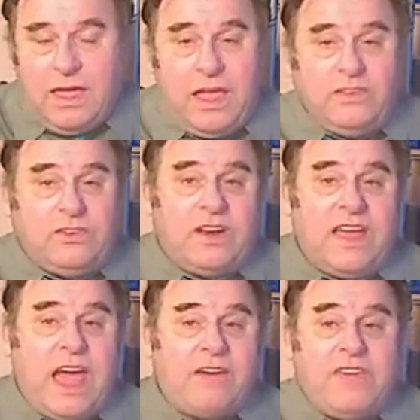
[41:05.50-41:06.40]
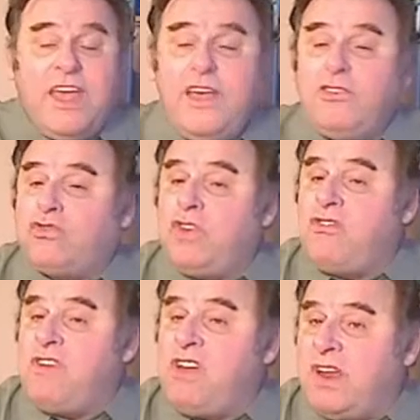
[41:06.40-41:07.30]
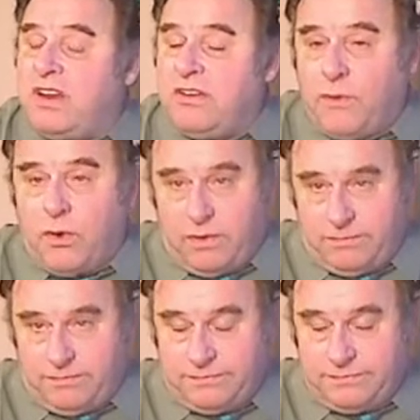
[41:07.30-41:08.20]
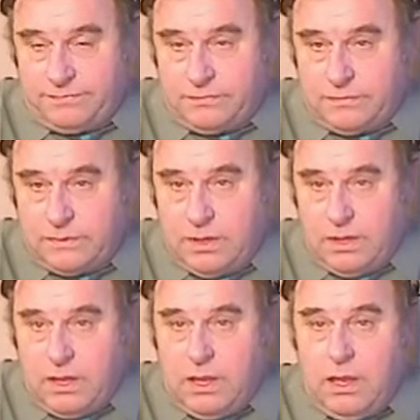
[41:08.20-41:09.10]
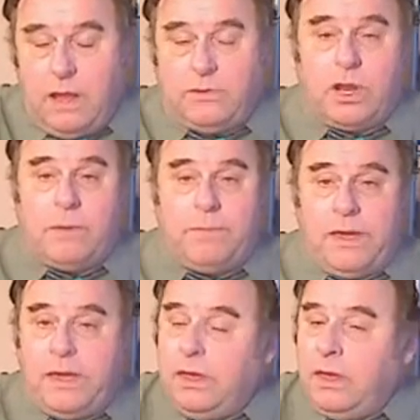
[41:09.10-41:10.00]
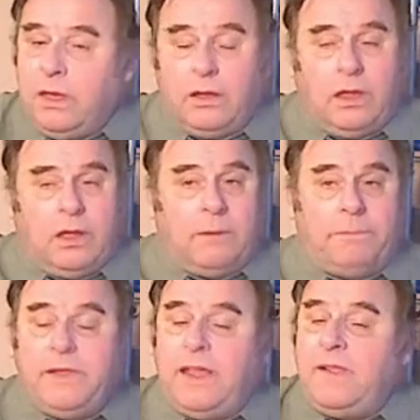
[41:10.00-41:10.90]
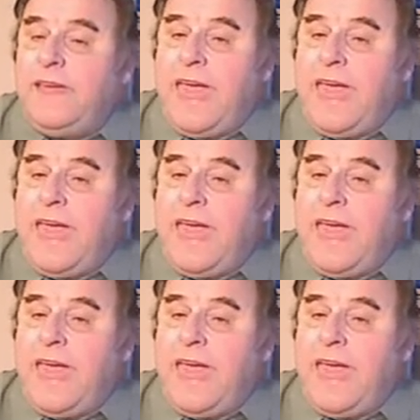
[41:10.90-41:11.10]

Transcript: He's going to have history rewritten for him. He's going to be completely